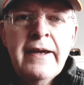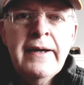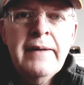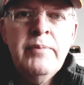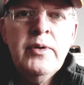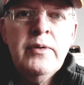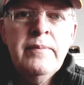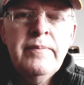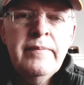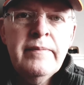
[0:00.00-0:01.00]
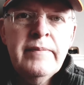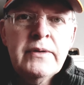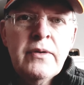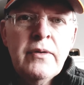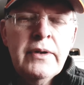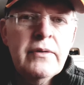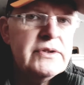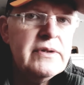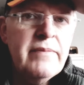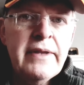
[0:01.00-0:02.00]
Bull Bitcoin or
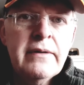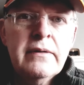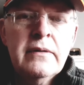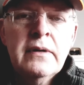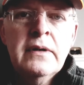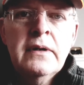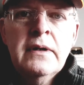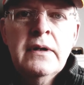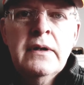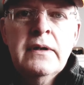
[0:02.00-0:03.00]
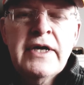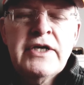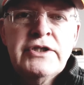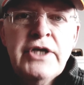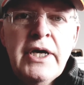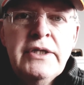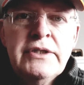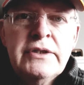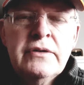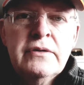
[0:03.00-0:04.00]
some other
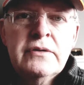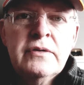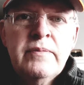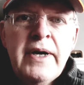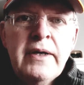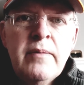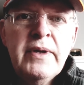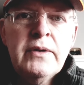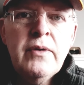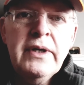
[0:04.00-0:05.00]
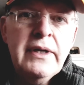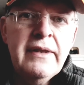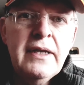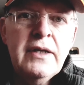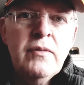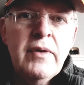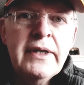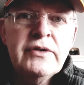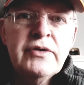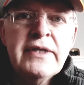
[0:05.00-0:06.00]
exchange to buy your Bitcoin, and then you want to
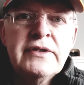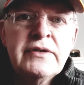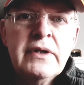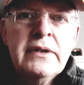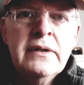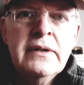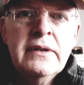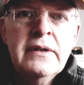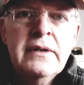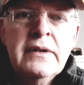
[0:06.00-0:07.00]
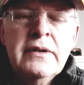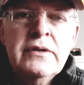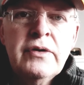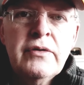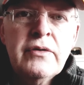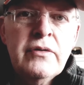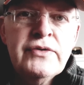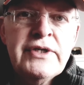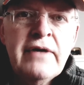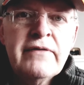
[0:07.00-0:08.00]
transfer it to your own
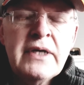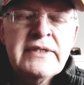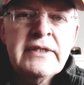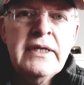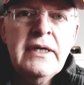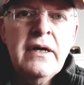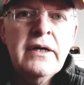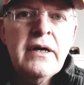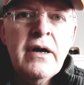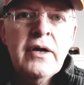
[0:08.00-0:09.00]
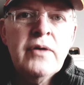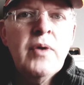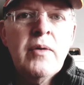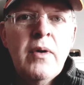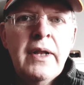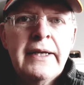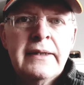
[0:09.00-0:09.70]
self-custody on a hardware wallet.